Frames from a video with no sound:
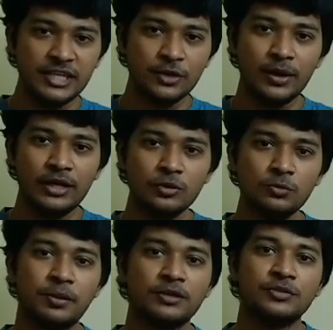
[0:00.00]
equal to
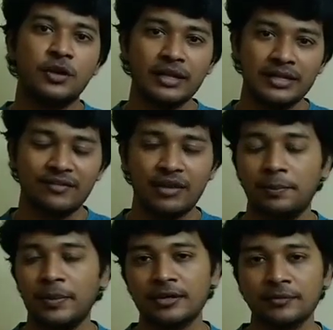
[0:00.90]
personal
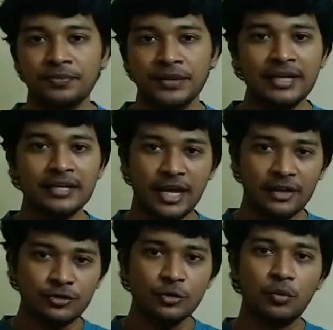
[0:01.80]
development. In
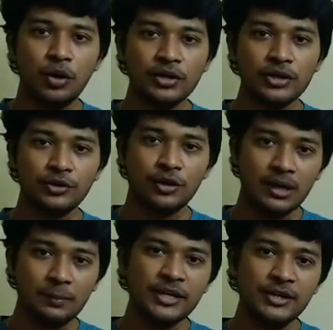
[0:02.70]
case you want your
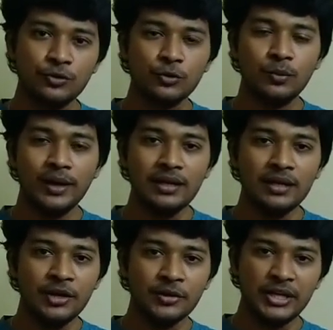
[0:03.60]
company to do well,
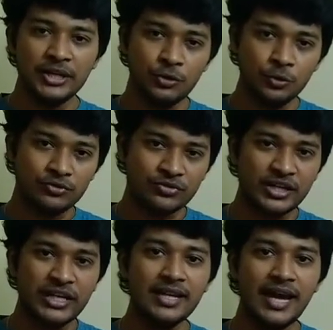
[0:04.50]
you need to
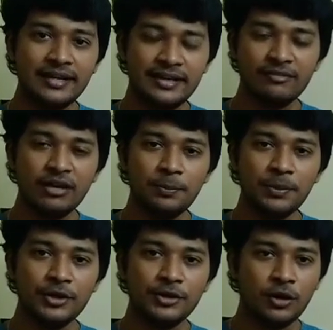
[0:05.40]
train and
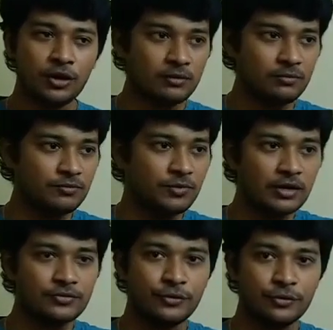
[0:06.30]
develop your
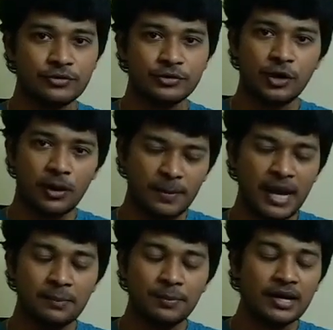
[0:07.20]
workforce, your
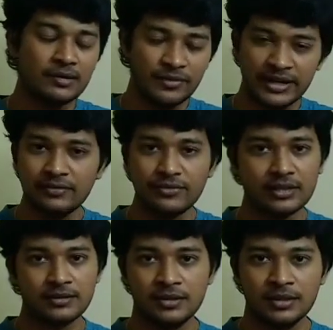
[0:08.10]
manpower very well.
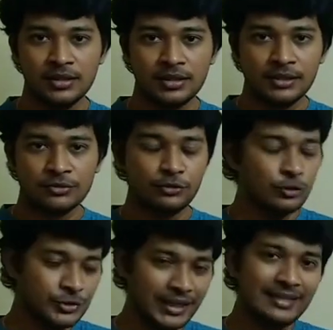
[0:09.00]
So
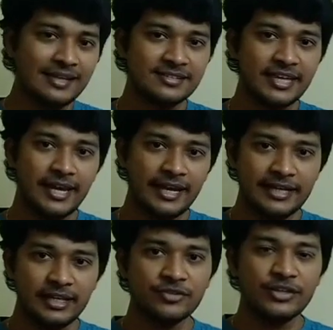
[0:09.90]
usually they say
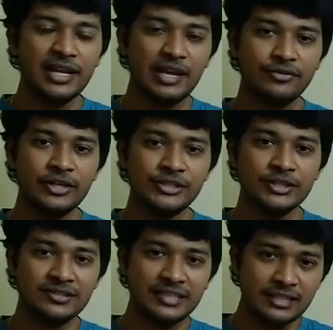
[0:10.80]
industrial
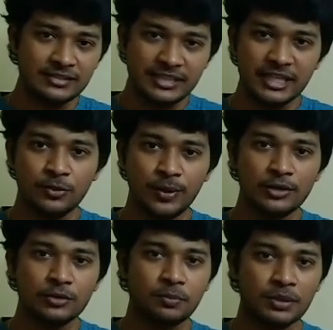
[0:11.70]
efficiency is equal
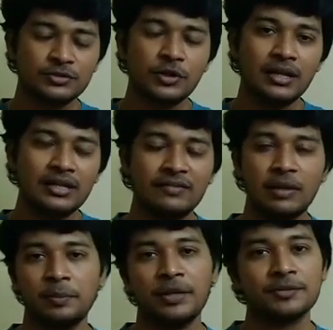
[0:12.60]
to personal
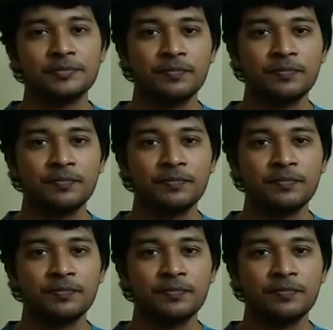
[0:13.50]
development.